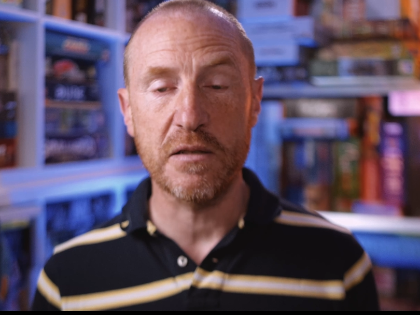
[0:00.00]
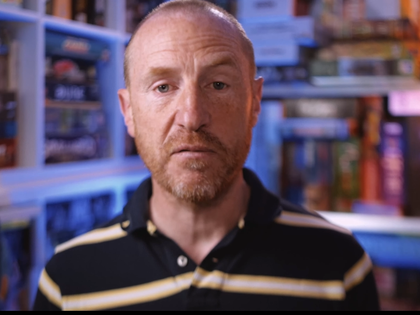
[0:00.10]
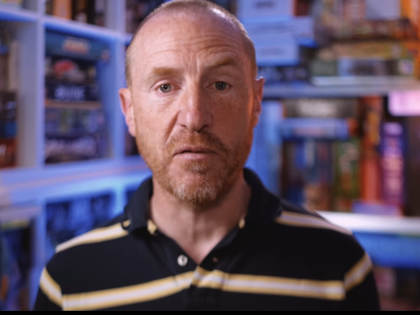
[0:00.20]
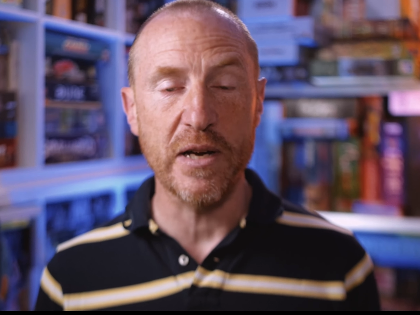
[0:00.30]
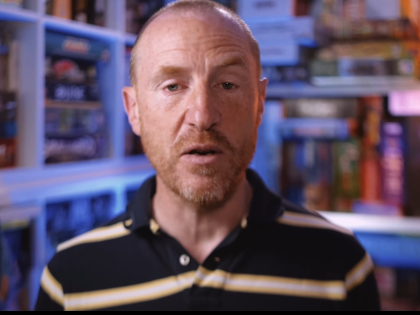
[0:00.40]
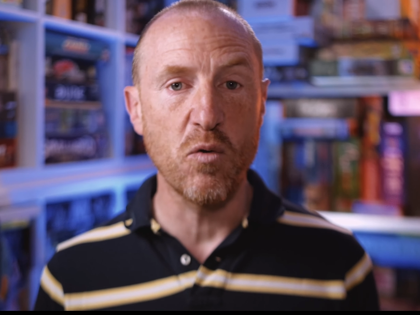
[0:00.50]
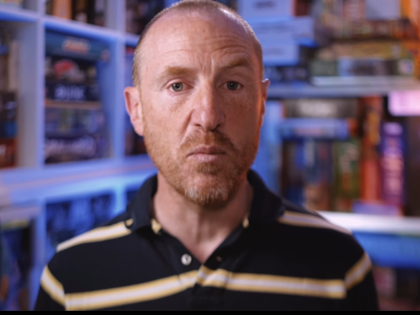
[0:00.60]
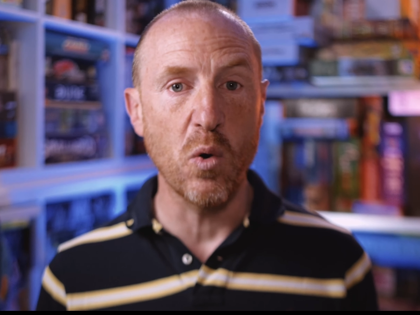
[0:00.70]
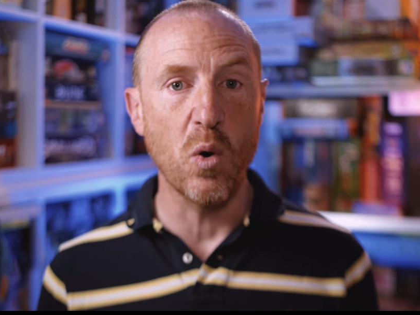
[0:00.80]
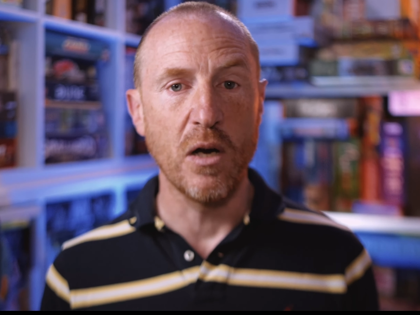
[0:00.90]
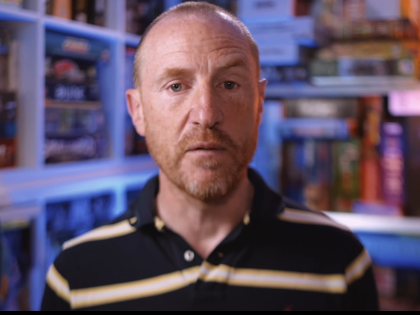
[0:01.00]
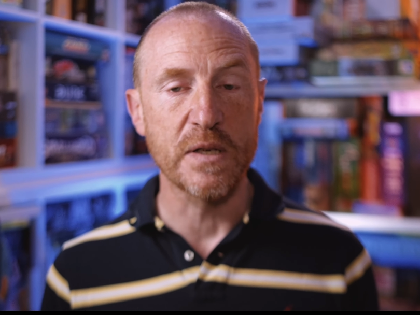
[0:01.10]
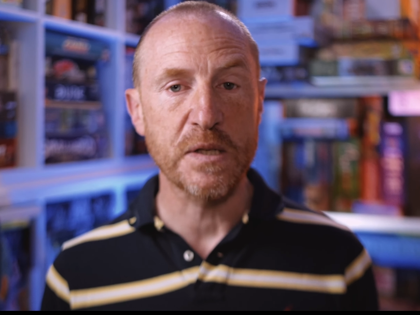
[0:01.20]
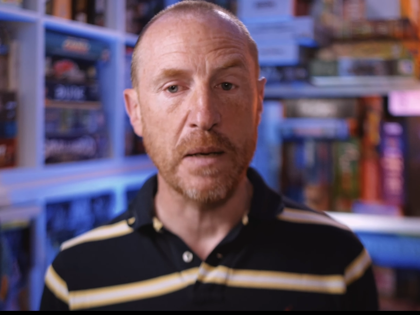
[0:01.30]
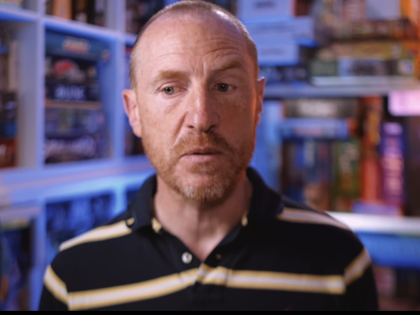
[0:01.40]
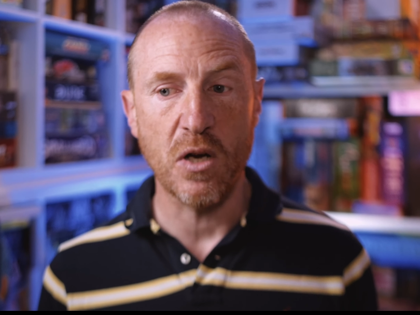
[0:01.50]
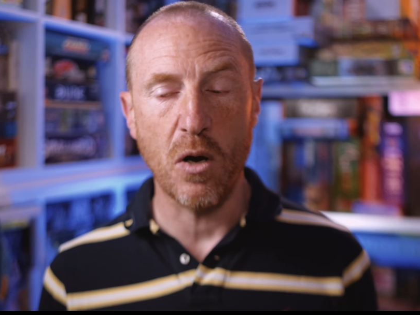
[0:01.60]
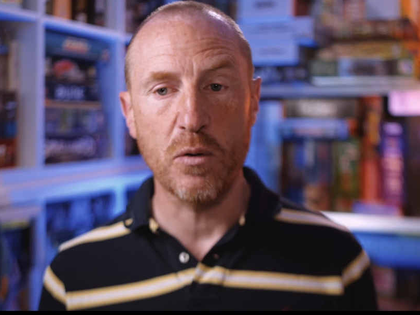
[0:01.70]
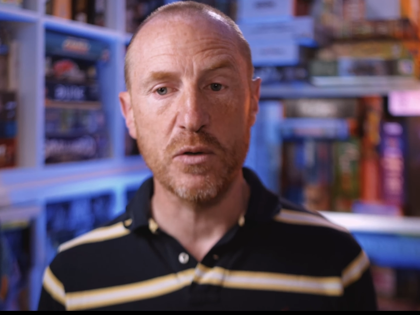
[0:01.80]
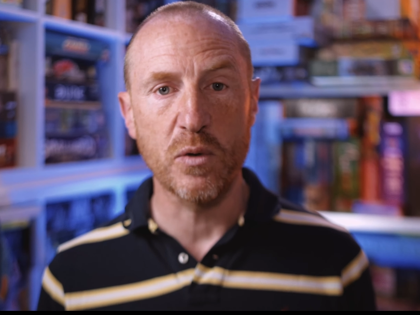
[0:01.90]
3 or more of the same
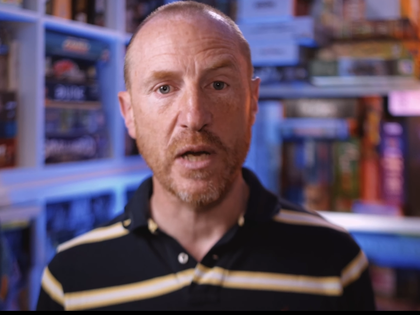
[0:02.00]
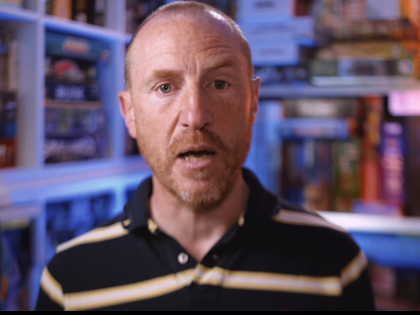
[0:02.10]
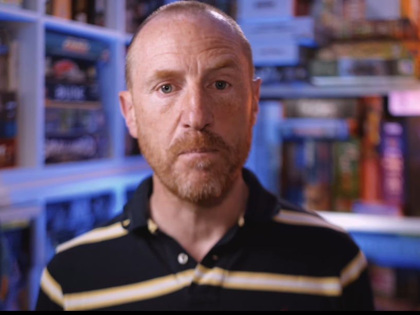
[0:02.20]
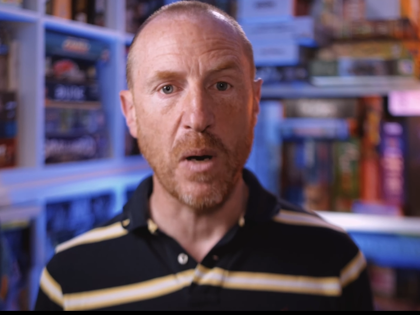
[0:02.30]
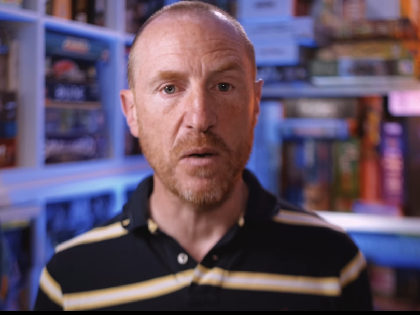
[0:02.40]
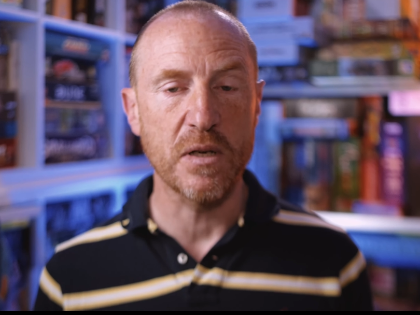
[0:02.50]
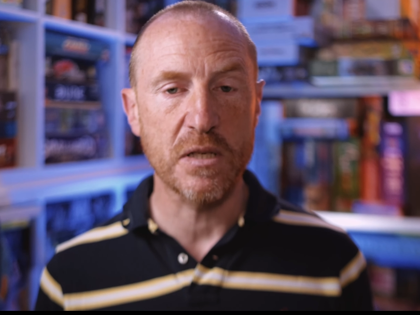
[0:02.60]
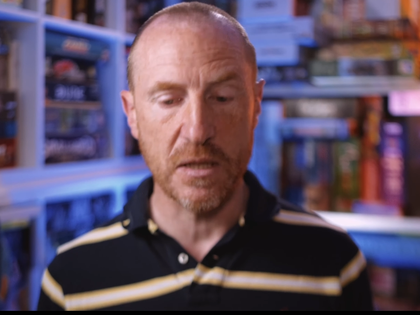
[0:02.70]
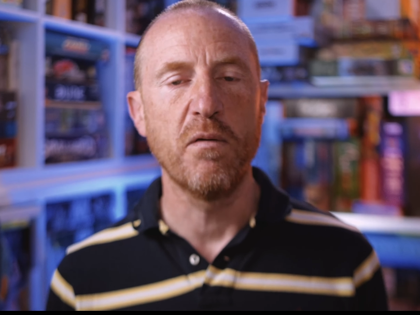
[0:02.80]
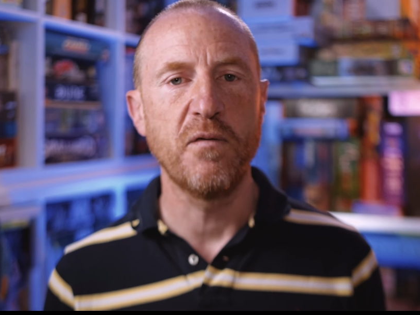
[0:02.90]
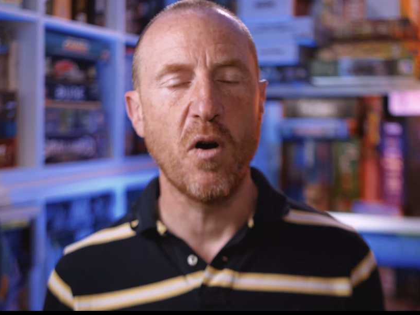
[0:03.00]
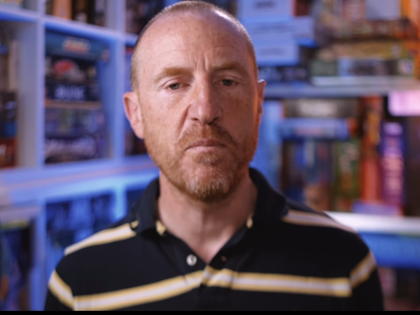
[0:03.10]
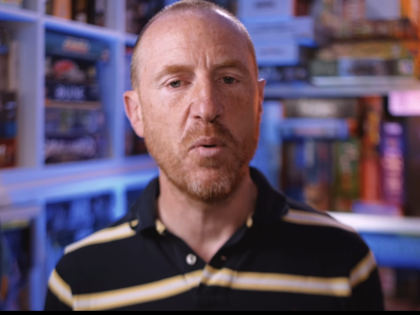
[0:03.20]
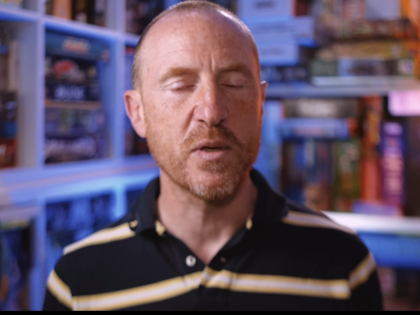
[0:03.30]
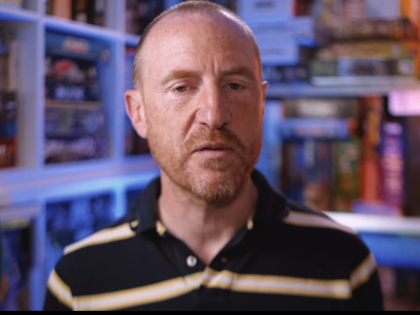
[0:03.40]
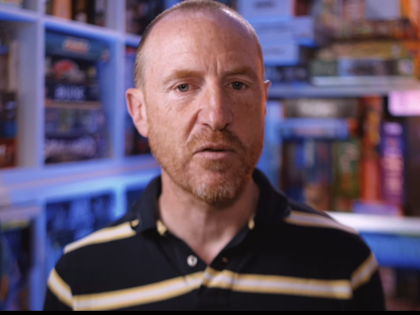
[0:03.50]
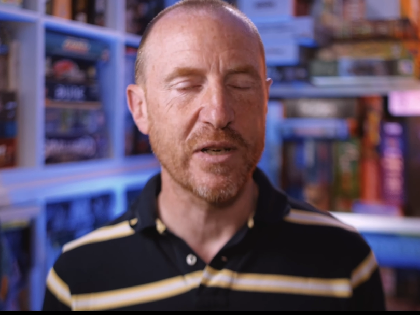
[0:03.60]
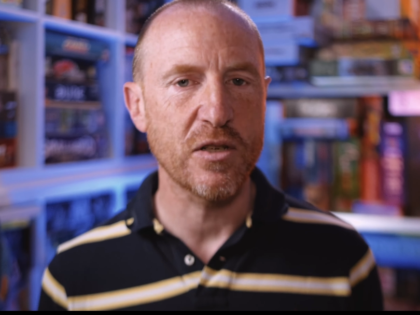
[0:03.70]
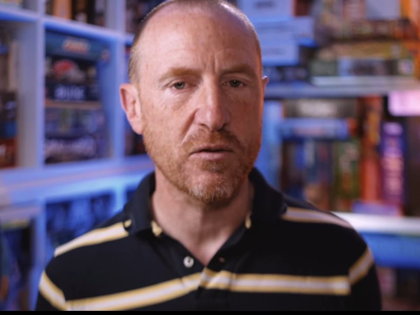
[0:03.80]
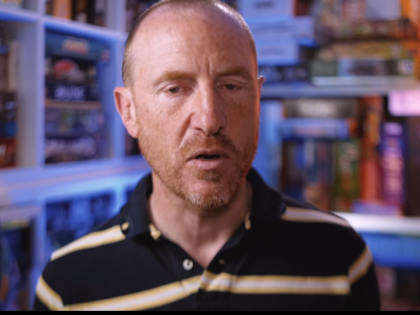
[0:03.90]
tile, you'll get a bonus of 5 points for
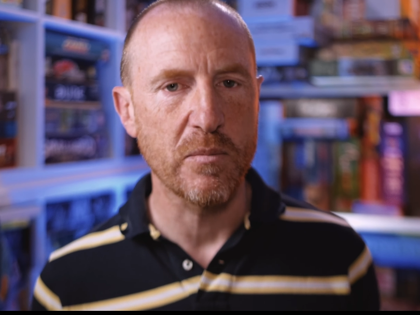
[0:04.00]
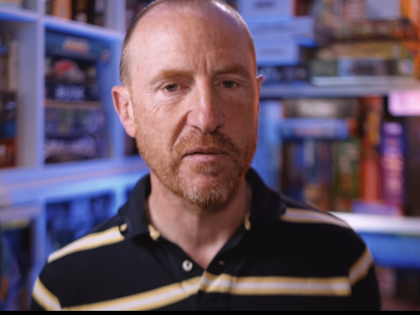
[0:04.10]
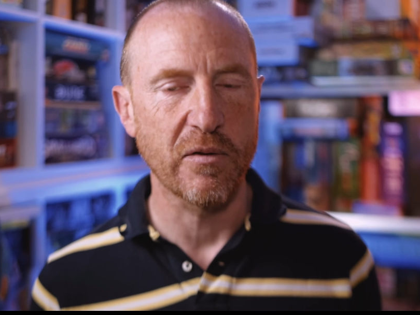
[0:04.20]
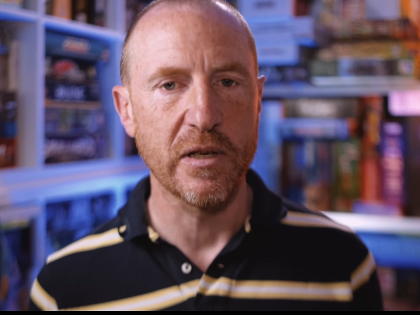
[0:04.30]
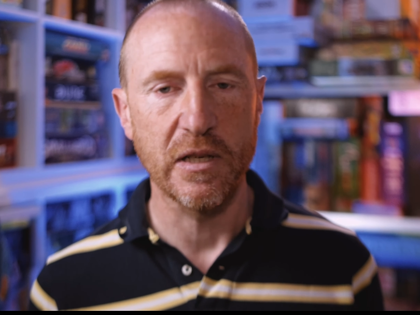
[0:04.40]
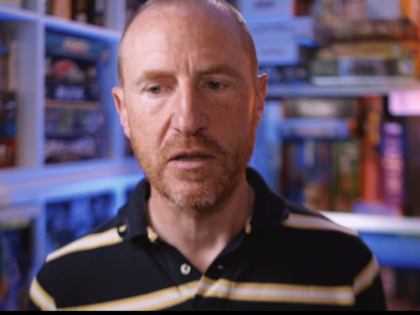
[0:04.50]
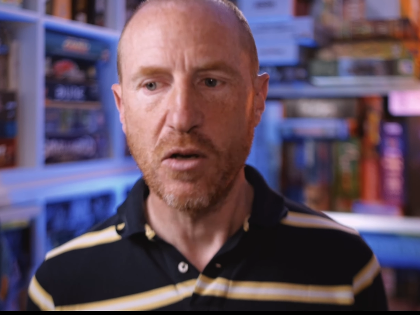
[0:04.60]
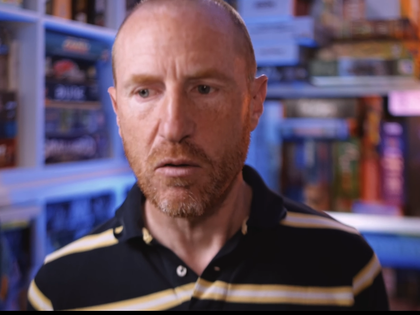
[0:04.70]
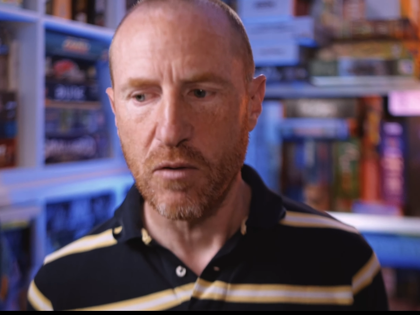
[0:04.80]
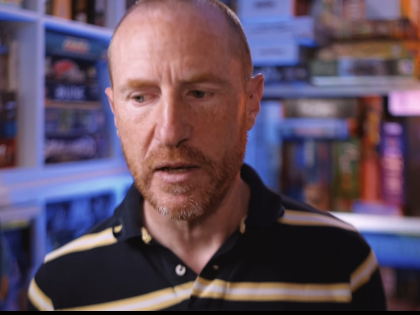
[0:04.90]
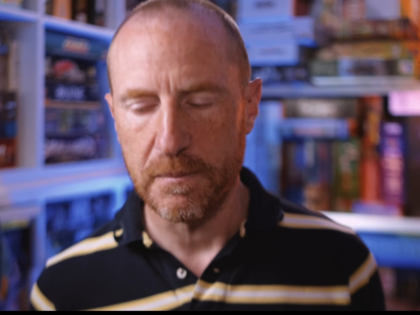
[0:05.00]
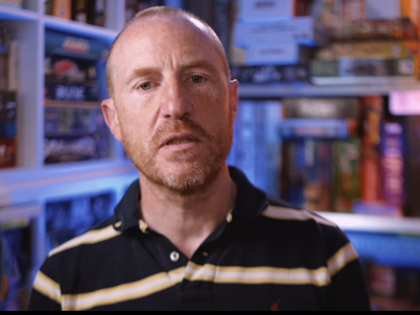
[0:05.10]
each group of 3 that you got, right?